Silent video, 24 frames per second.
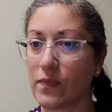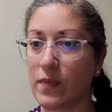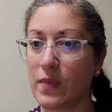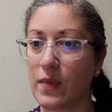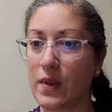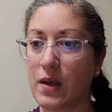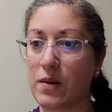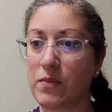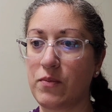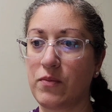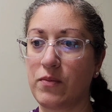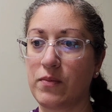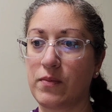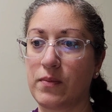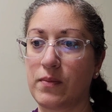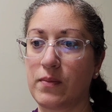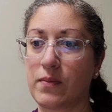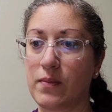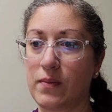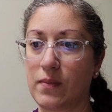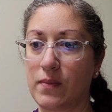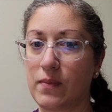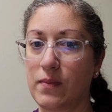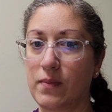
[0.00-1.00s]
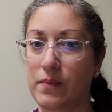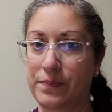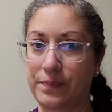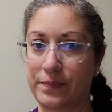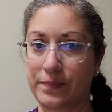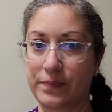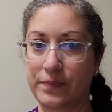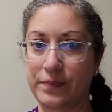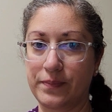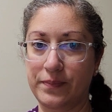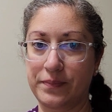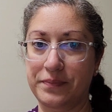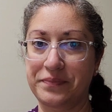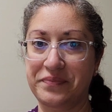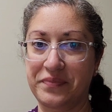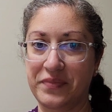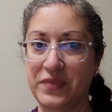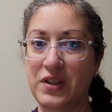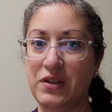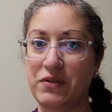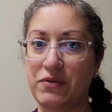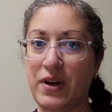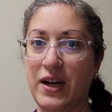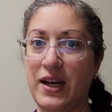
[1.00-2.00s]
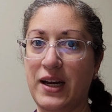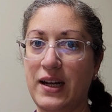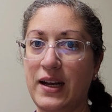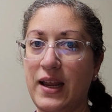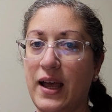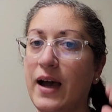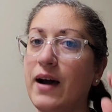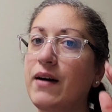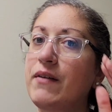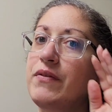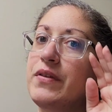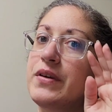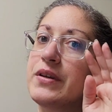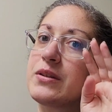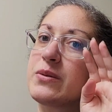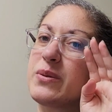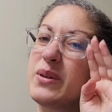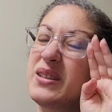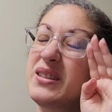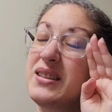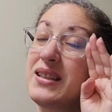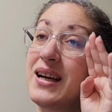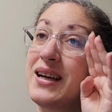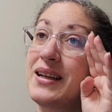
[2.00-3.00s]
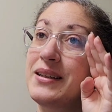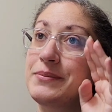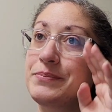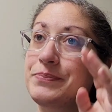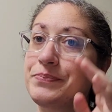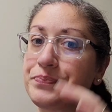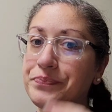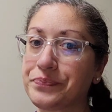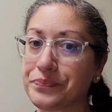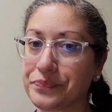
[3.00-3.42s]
I'm ready to have this one done.